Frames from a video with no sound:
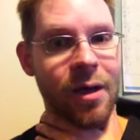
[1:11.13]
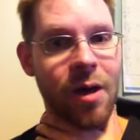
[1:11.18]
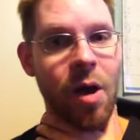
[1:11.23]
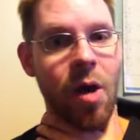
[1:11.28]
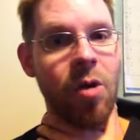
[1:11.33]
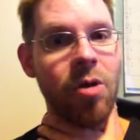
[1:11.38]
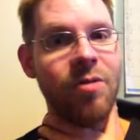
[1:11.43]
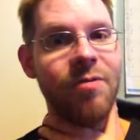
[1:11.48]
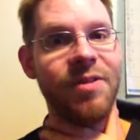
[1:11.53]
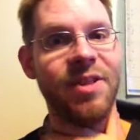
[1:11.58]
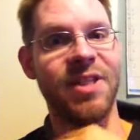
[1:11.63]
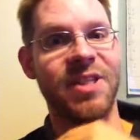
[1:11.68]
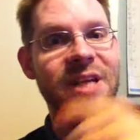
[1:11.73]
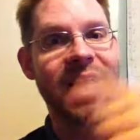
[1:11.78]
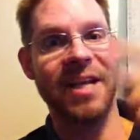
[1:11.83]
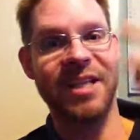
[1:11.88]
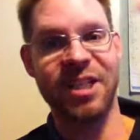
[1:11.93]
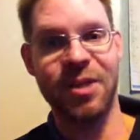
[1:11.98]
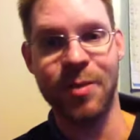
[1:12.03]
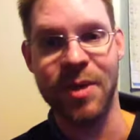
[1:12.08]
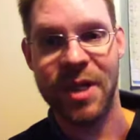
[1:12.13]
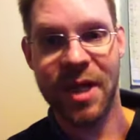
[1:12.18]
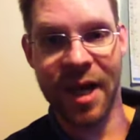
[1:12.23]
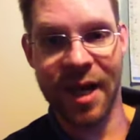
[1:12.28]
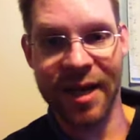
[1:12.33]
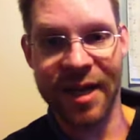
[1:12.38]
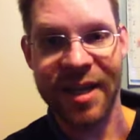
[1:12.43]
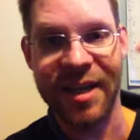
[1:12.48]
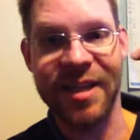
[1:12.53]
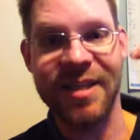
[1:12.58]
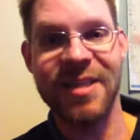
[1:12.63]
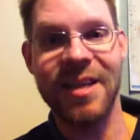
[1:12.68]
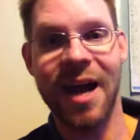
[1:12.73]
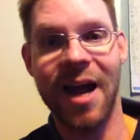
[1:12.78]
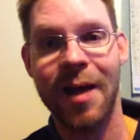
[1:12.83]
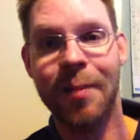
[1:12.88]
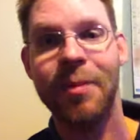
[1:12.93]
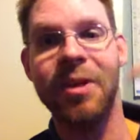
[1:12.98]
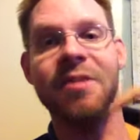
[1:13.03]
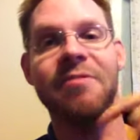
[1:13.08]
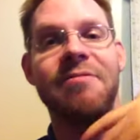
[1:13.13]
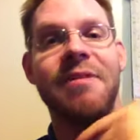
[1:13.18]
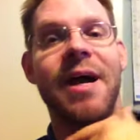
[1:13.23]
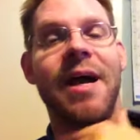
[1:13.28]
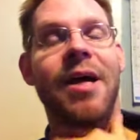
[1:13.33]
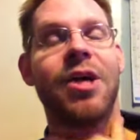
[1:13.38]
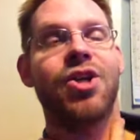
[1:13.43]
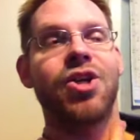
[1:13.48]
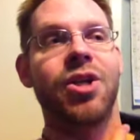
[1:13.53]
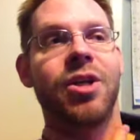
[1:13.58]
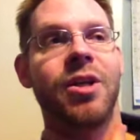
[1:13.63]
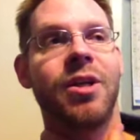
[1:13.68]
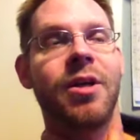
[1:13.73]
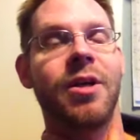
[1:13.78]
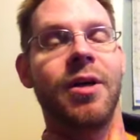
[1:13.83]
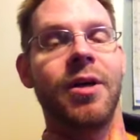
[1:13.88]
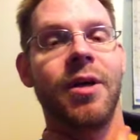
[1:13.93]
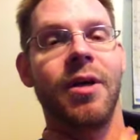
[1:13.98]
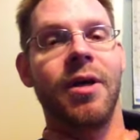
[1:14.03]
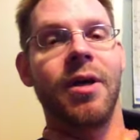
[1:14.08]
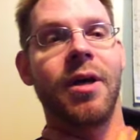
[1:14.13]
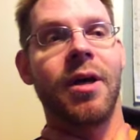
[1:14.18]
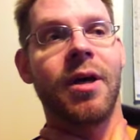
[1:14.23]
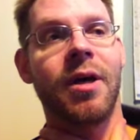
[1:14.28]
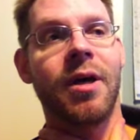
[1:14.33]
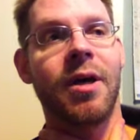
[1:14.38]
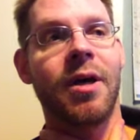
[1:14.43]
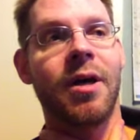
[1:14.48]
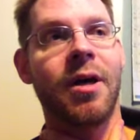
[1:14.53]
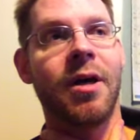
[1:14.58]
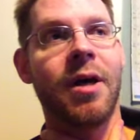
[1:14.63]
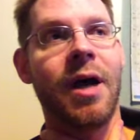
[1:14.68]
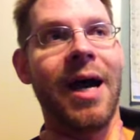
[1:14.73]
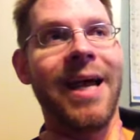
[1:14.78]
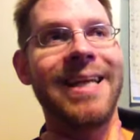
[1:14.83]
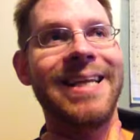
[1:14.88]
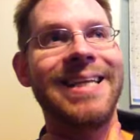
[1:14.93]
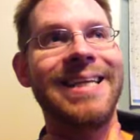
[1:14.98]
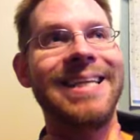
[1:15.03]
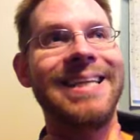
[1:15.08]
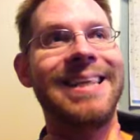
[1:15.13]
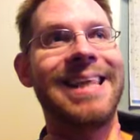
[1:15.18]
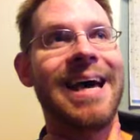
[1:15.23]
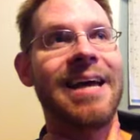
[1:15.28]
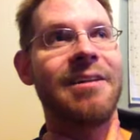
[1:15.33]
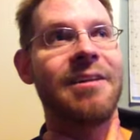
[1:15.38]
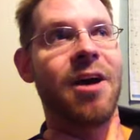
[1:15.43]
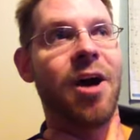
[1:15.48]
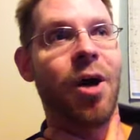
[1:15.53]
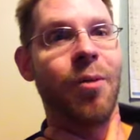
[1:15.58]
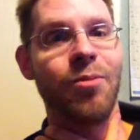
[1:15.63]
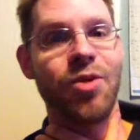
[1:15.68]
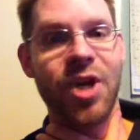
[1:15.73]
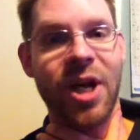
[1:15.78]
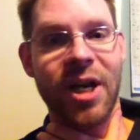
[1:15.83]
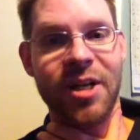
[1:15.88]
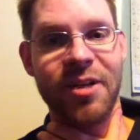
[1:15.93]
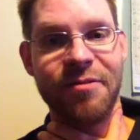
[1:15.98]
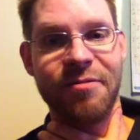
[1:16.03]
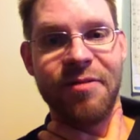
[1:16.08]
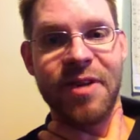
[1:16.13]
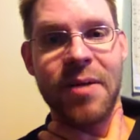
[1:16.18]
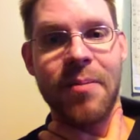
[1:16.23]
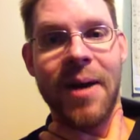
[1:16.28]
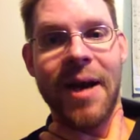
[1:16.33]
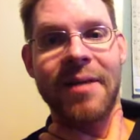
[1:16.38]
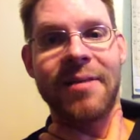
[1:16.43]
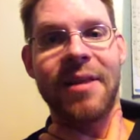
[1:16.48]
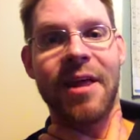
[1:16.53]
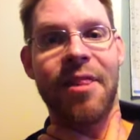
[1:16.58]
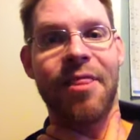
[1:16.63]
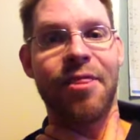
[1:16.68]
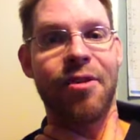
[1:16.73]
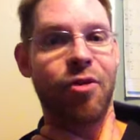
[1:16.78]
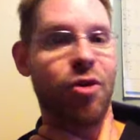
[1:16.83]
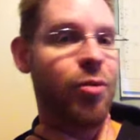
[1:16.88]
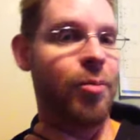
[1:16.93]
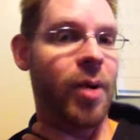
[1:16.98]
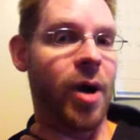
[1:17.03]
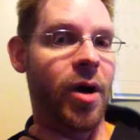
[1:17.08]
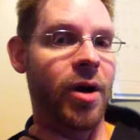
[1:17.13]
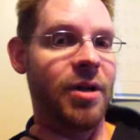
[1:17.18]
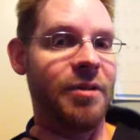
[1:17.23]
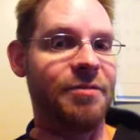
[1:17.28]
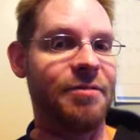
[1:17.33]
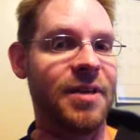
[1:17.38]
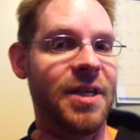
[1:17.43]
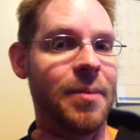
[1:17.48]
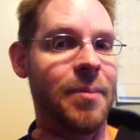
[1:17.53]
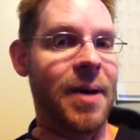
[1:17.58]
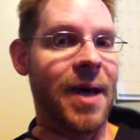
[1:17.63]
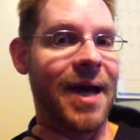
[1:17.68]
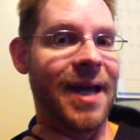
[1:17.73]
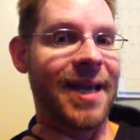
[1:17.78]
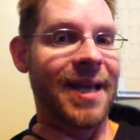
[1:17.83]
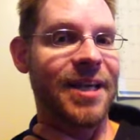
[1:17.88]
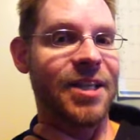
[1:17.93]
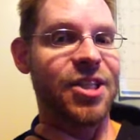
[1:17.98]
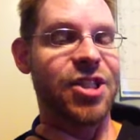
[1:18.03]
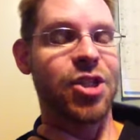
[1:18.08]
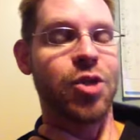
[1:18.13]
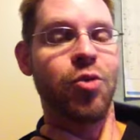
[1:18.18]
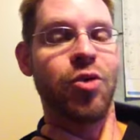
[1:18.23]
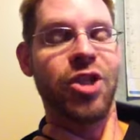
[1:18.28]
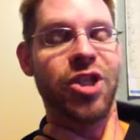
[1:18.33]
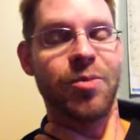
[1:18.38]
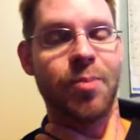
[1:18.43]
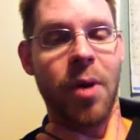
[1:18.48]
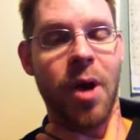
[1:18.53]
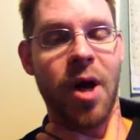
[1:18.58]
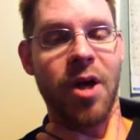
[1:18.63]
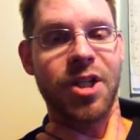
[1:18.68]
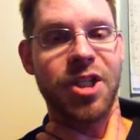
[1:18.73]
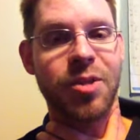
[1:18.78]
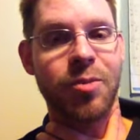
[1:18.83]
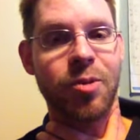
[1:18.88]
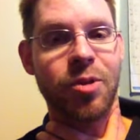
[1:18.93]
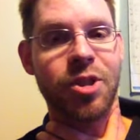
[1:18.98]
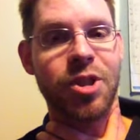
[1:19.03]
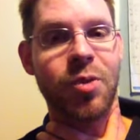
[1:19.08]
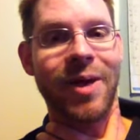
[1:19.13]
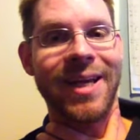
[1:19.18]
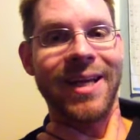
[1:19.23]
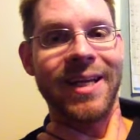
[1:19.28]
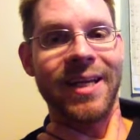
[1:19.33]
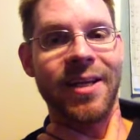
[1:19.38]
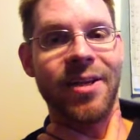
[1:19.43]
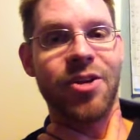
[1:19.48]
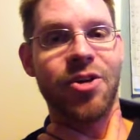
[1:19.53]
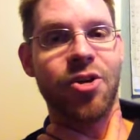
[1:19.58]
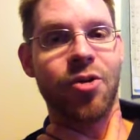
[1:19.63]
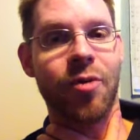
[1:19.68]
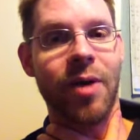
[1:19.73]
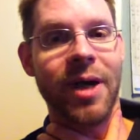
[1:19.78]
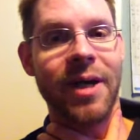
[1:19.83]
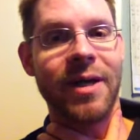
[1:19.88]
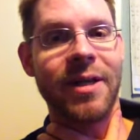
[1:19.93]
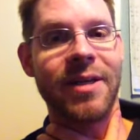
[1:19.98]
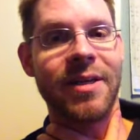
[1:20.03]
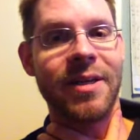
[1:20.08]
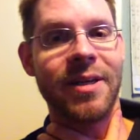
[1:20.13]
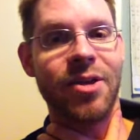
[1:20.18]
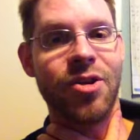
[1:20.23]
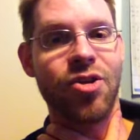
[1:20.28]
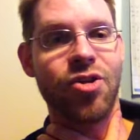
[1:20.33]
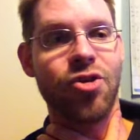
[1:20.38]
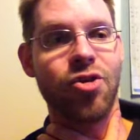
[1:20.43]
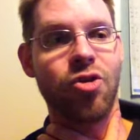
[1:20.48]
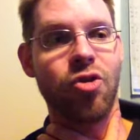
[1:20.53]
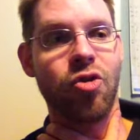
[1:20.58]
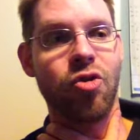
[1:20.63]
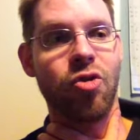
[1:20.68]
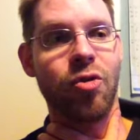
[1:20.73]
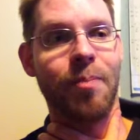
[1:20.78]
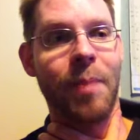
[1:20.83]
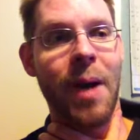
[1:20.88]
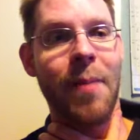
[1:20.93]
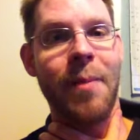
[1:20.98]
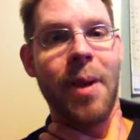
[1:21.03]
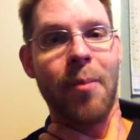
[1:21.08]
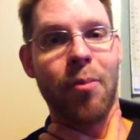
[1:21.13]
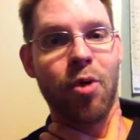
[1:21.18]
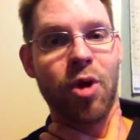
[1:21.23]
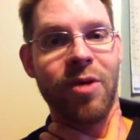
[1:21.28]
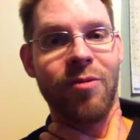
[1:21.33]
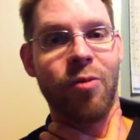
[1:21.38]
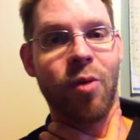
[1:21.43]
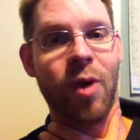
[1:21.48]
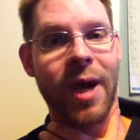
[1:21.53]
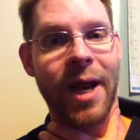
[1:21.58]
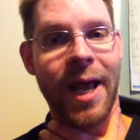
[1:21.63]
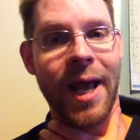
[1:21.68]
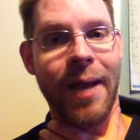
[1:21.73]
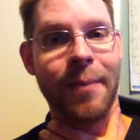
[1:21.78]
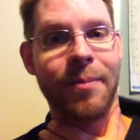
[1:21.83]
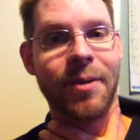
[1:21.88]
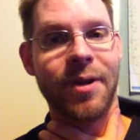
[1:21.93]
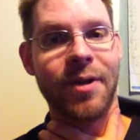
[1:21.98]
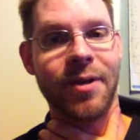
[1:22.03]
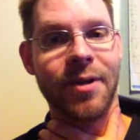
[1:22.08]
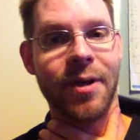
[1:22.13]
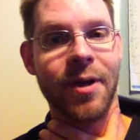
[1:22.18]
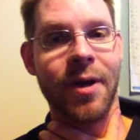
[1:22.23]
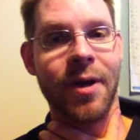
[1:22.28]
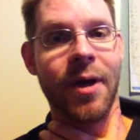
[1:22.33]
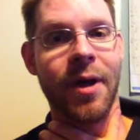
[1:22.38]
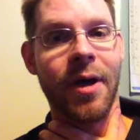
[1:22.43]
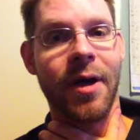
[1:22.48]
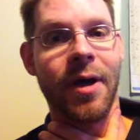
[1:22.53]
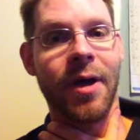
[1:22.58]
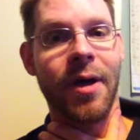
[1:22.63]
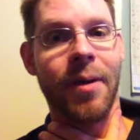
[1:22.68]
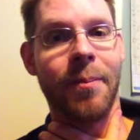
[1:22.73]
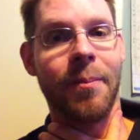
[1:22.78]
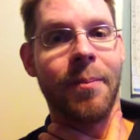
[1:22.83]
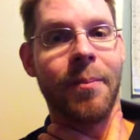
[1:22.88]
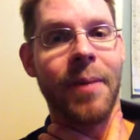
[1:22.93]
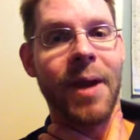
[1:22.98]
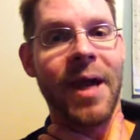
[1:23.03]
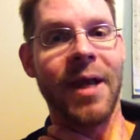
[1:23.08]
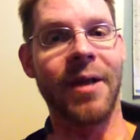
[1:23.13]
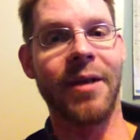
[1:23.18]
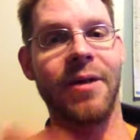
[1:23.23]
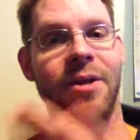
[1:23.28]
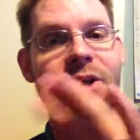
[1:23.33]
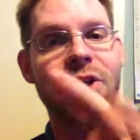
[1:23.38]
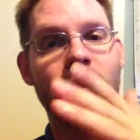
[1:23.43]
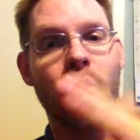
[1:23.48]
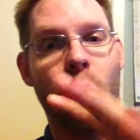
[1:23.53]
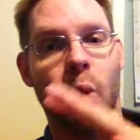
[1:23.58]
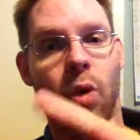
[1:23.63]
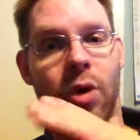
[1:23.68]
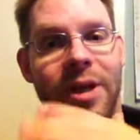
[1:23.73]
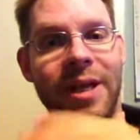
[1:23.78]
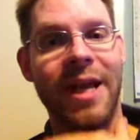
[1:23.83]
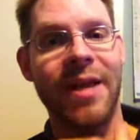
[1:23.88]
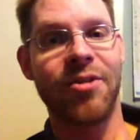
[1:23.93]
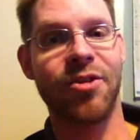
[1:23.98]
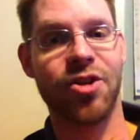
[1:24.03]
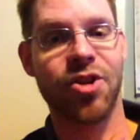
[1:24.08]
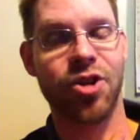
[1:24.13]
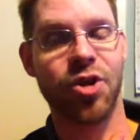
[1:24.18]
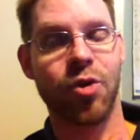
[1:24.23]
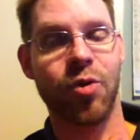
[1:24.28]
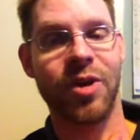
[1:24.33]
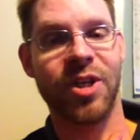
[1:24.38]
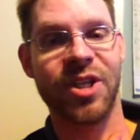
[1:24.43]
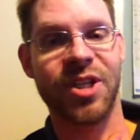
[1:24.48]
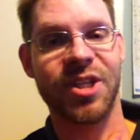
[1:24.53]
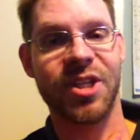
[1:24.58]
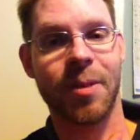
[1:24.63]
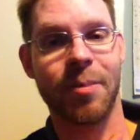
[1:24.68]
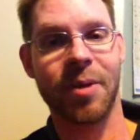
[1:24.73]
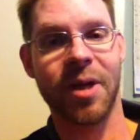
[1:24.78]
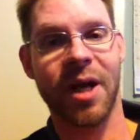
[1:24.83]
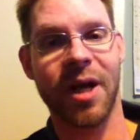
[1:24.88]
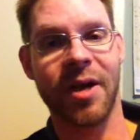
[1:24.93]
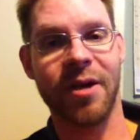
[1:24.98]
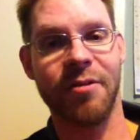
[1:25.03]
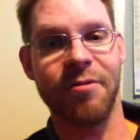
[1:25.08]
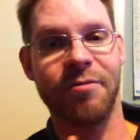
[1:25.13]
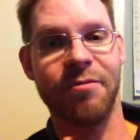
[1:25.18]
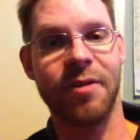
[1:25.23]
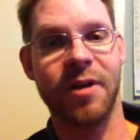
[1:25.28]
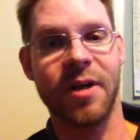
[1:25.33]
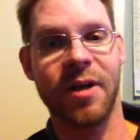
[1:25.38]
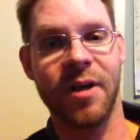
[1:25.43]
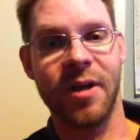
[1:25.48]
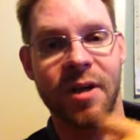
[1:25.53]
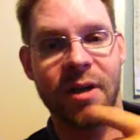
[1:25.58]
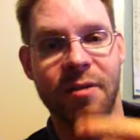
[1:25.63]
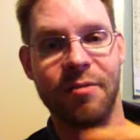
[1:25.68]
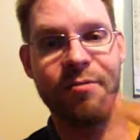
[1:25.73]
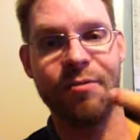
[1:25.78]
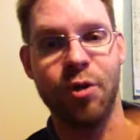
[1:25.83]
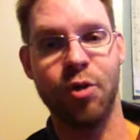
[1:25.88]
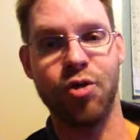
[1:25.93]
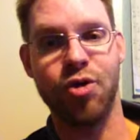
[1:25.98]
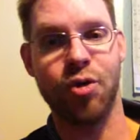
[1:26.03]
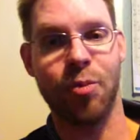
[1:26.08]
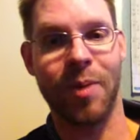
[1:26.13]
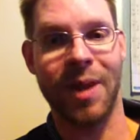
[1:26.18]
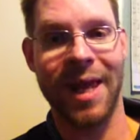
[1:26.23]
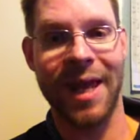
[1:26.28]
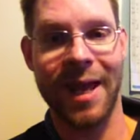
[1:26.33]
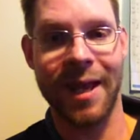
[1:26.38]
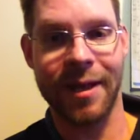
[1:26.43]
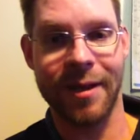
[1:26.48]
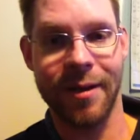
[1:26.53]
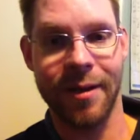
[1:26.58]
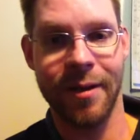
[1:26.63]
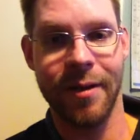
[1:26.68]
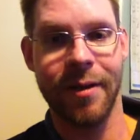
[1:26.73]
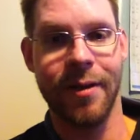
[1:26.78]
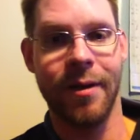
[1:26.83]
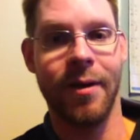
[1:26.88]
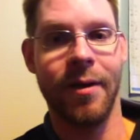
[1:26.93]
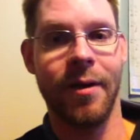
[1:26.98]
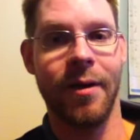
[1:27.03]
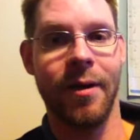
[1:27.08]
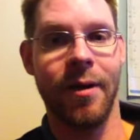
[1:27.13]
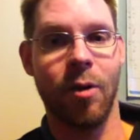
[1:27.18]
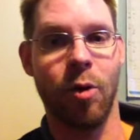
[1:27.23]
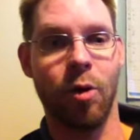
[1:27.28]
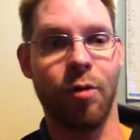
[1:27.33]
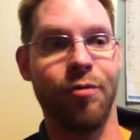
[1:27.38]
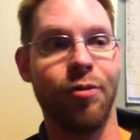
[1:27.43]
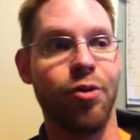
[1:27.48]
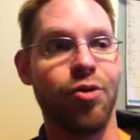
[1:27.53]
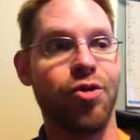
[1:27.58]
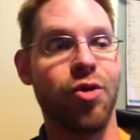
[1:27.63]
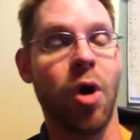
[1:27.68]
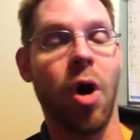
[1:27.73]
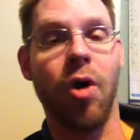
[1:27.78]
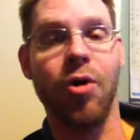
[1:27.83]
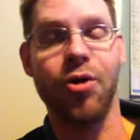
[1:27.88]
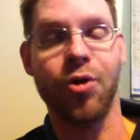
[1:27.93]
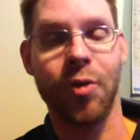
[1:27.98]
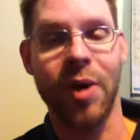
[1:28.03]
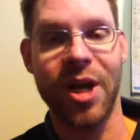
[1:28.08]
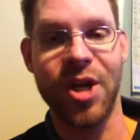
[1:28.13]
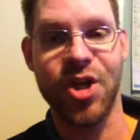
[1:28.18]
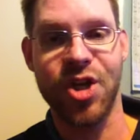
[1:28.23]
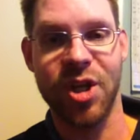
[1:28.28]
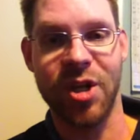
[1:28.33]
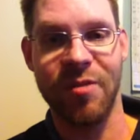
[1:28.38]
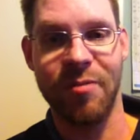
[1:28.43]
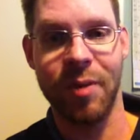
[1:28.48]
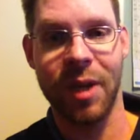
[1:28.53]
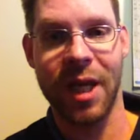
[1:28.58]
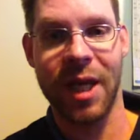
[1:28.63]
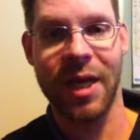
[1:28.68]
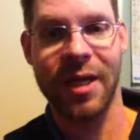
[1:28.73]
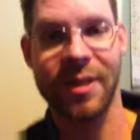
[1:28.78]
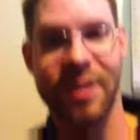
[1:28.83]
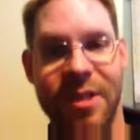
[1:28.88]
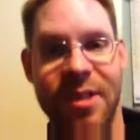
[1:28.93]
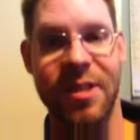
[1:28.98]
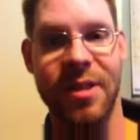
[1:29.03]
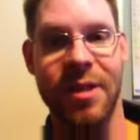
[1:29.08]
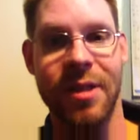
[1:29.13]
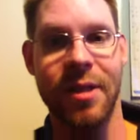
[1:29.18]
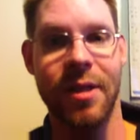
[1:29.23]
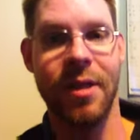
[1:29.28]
All of this has to be done in a timely fashion. I need that objective feedback, that third-party feedback, as soon as possible so I can integrate it into my memory of what happened and coordinate the two into some kind of future plan or future alteration of plans.